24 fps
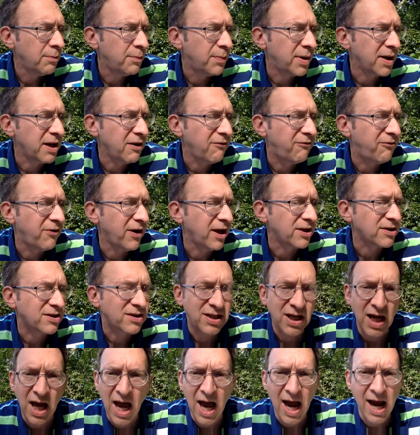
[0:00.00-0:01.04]
but he felt
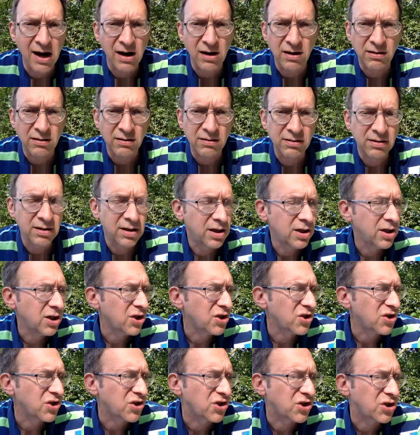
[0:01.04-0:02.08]
tired,
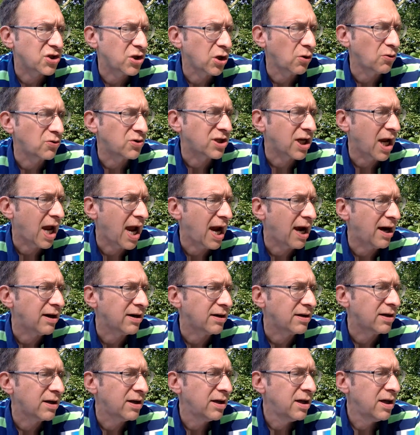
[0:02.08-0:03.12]
so tired.